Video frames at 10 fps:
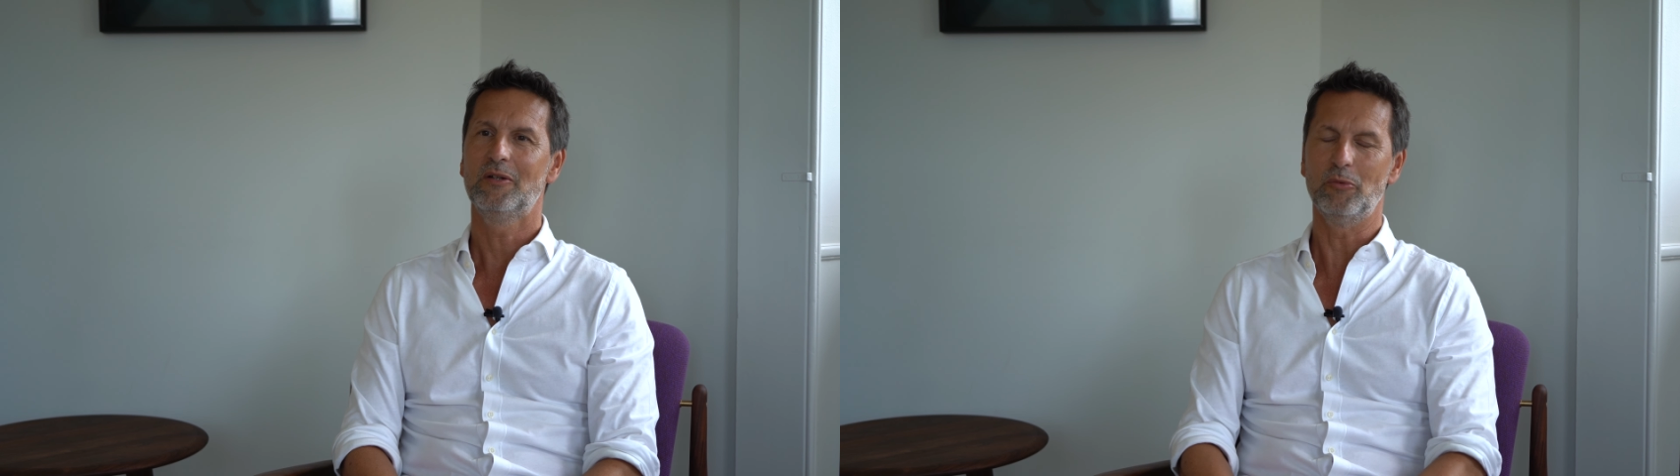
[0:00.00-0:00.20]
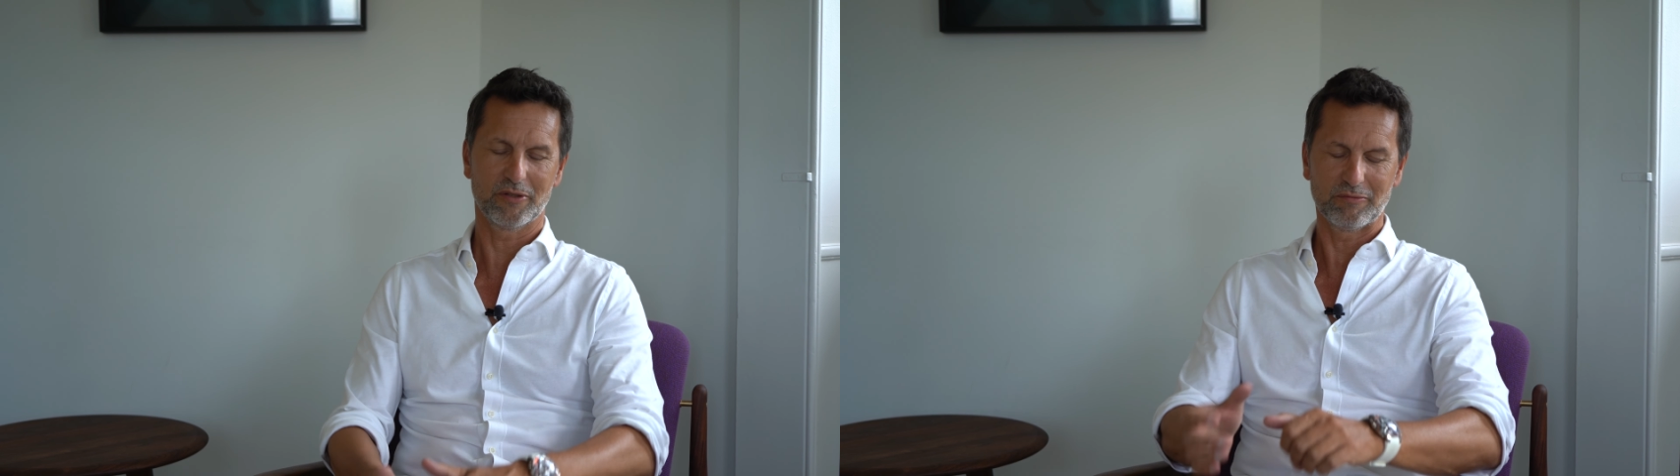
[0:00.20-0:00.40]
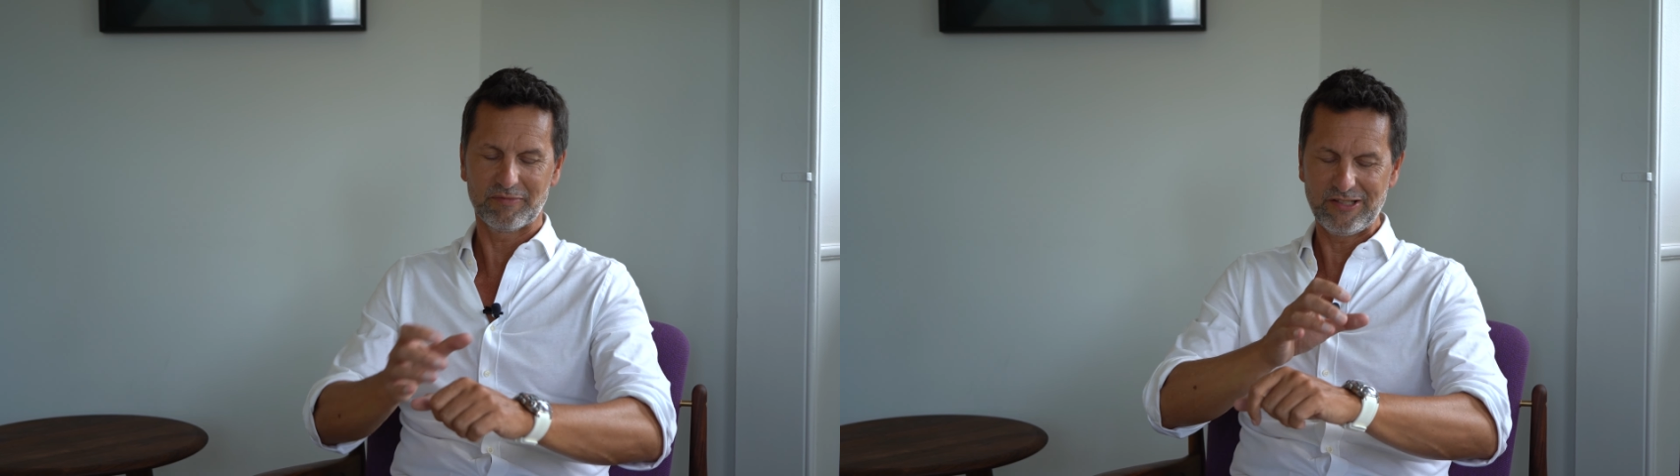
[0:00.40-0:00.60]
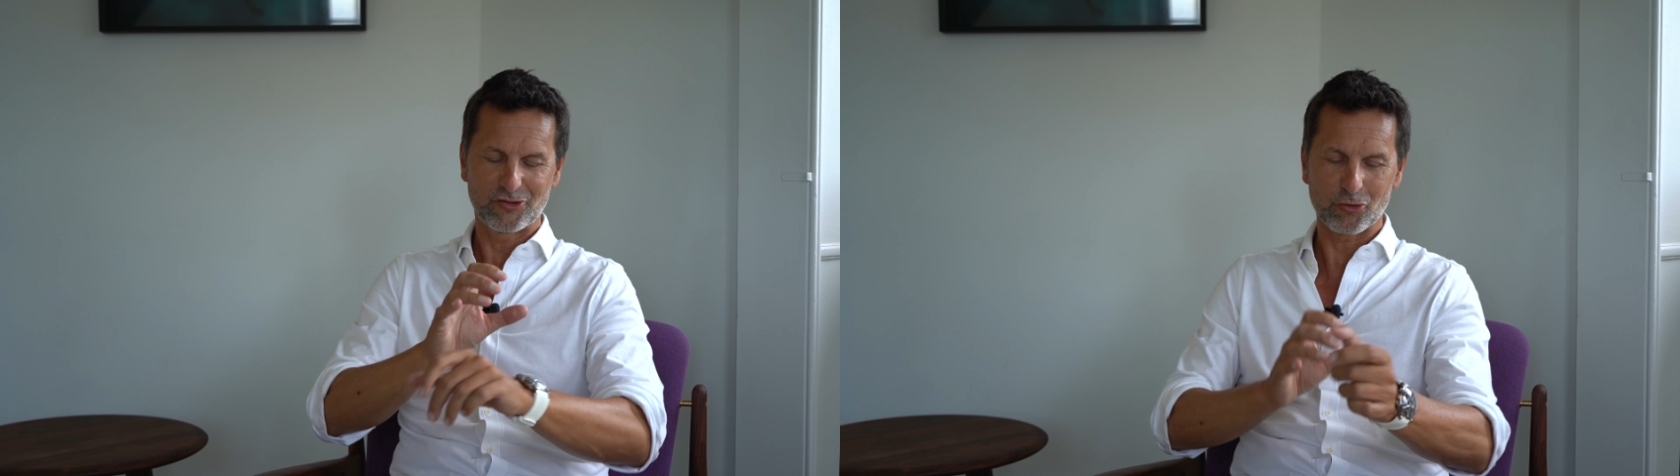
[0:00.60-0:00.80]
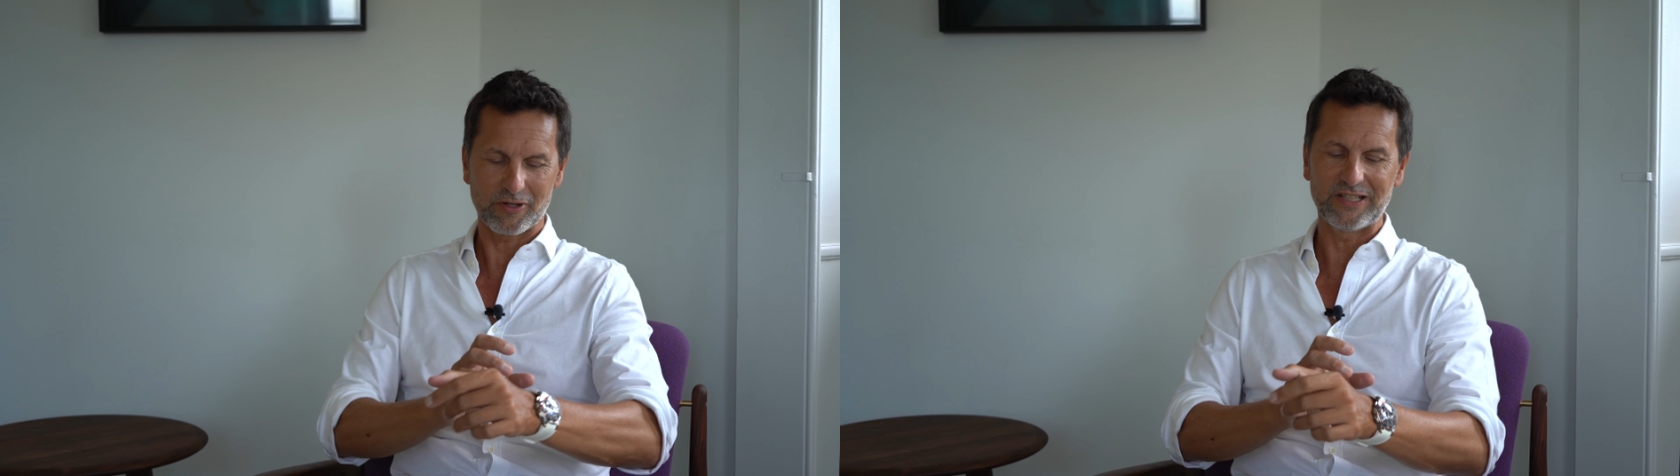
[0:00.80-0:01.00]
With an
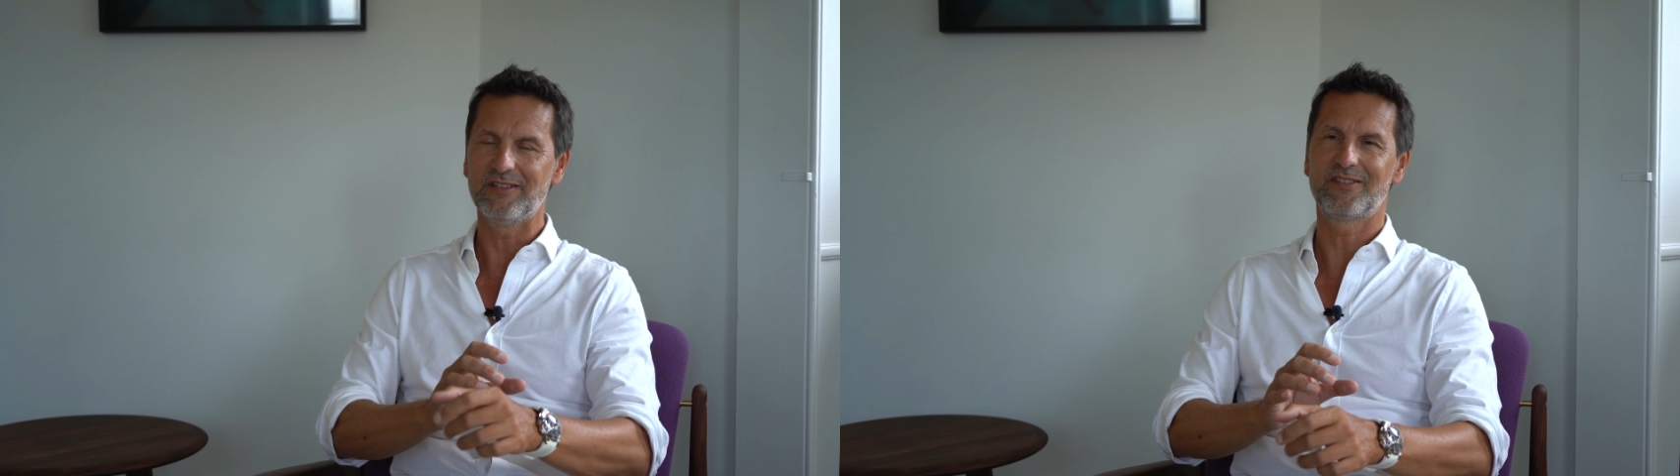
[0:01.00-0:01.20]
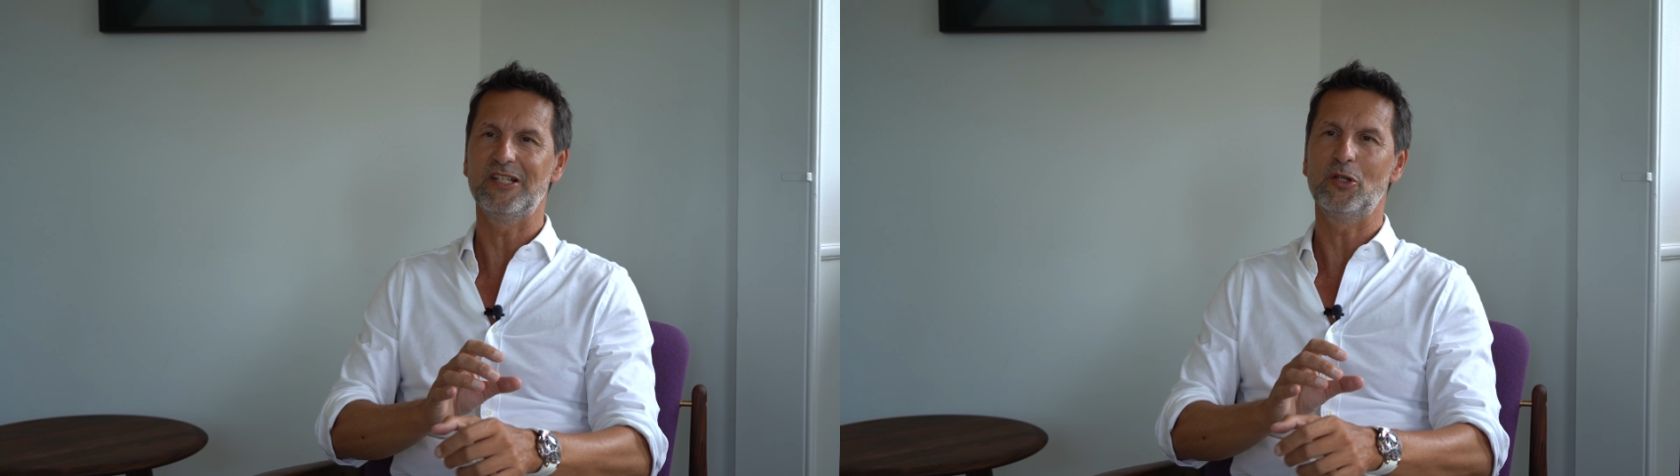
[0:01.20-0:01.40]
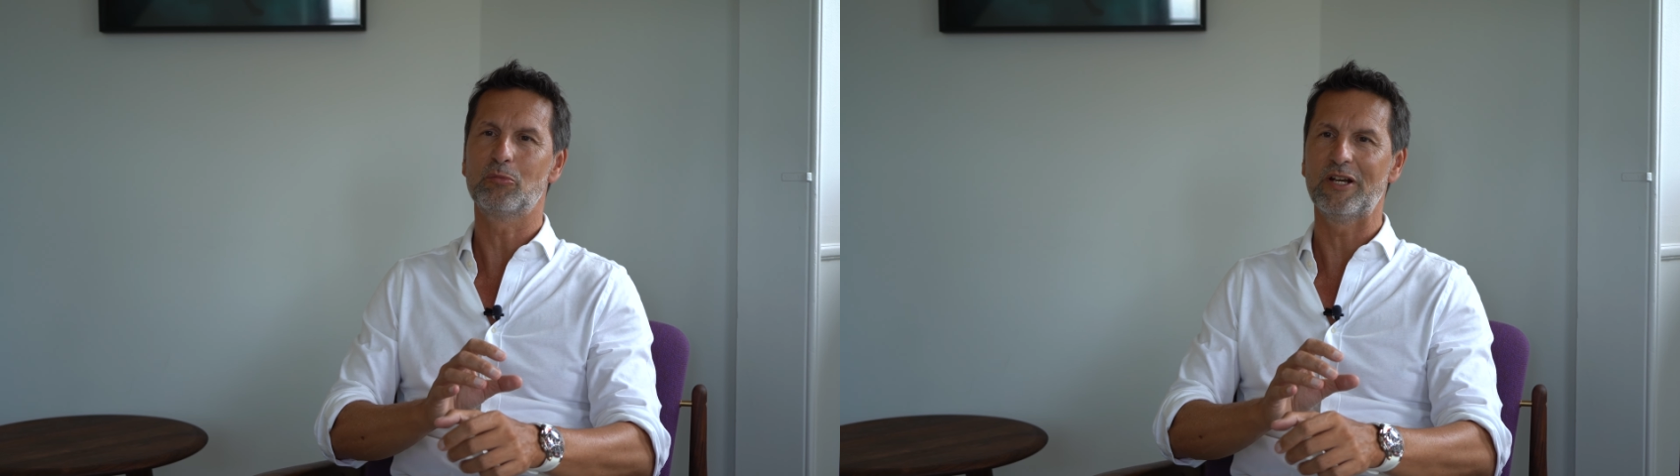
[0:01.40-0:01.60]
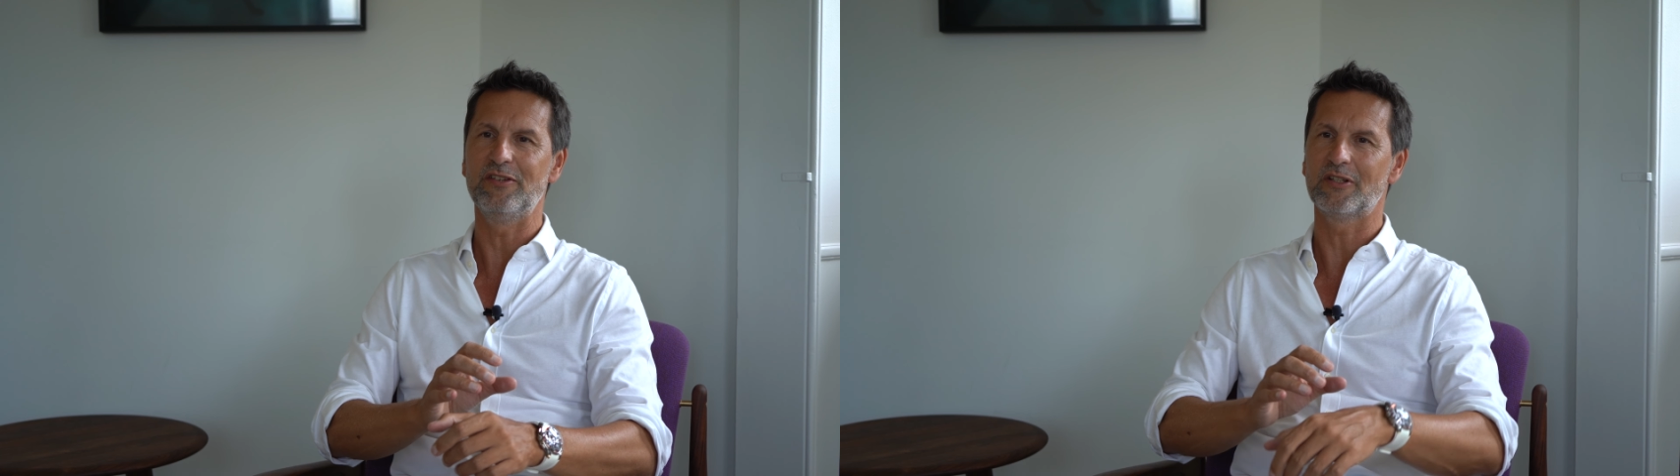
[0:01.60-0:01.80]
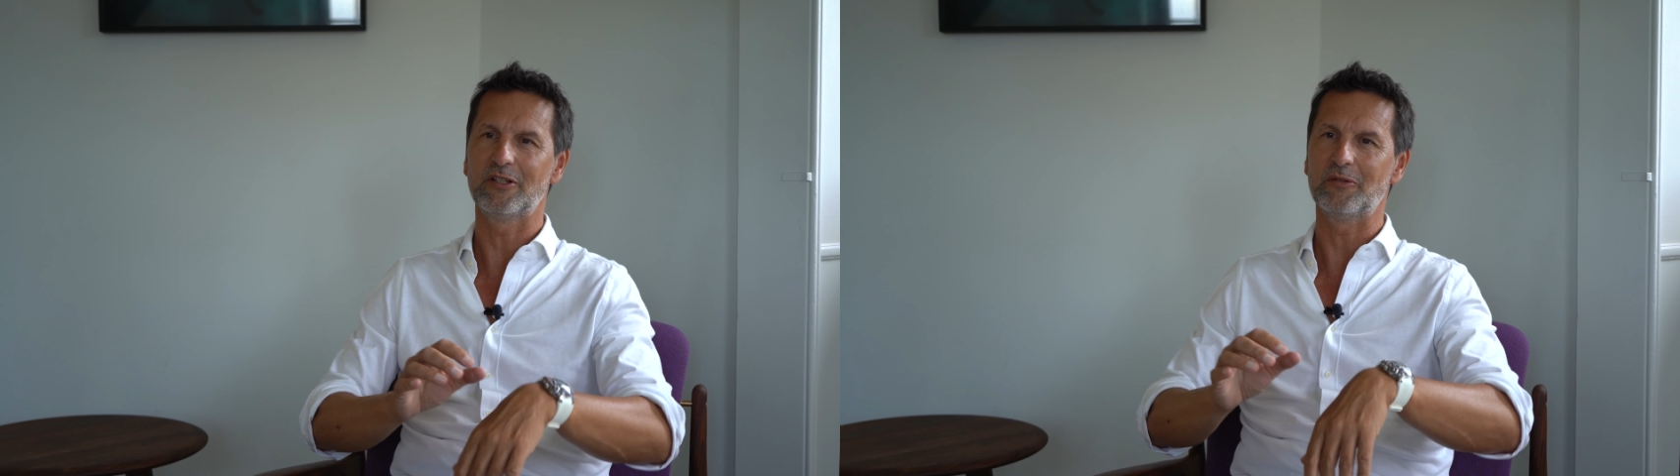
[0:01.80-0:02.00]
integrated steel
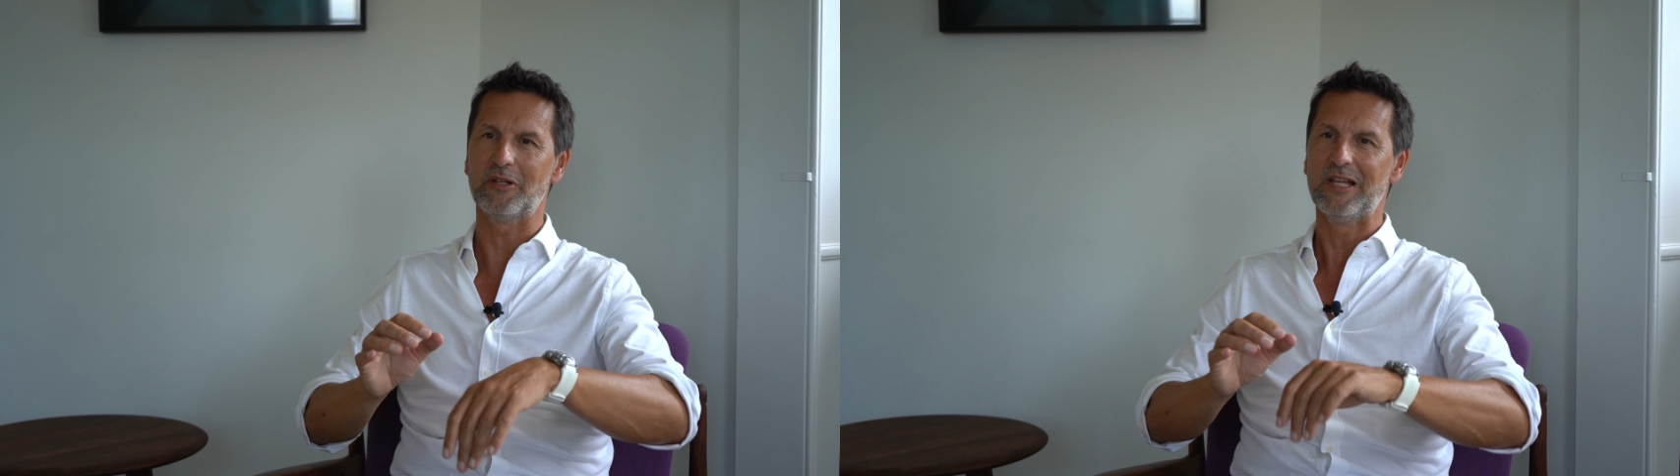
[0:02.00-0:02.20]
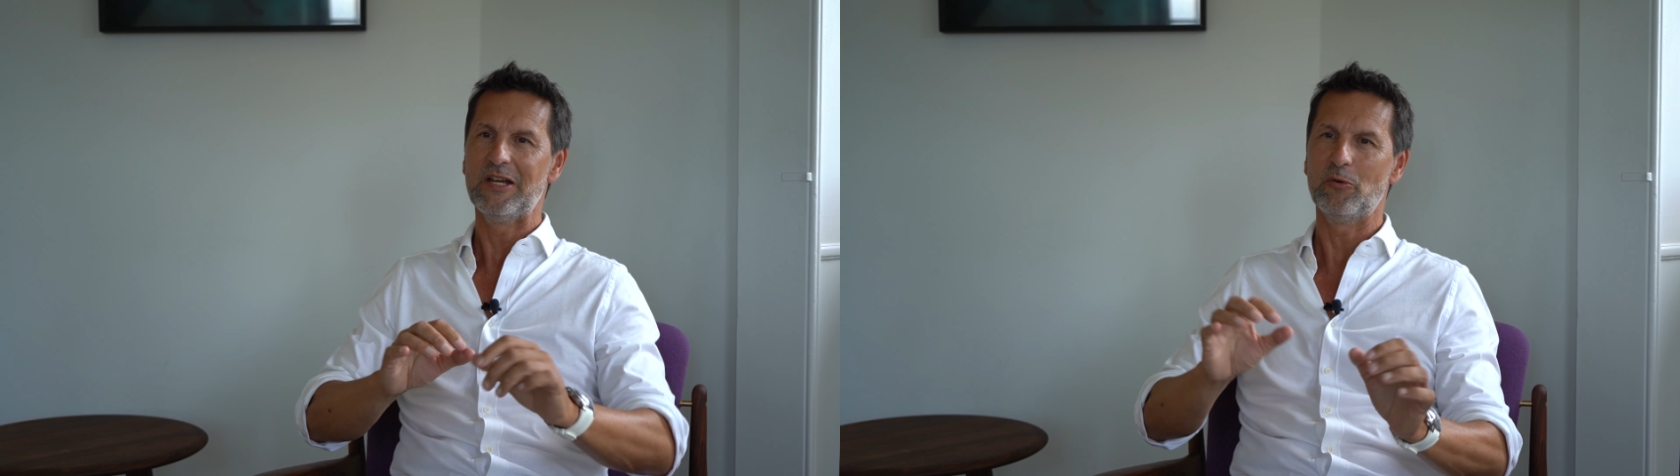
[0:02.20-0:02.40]
bracelet or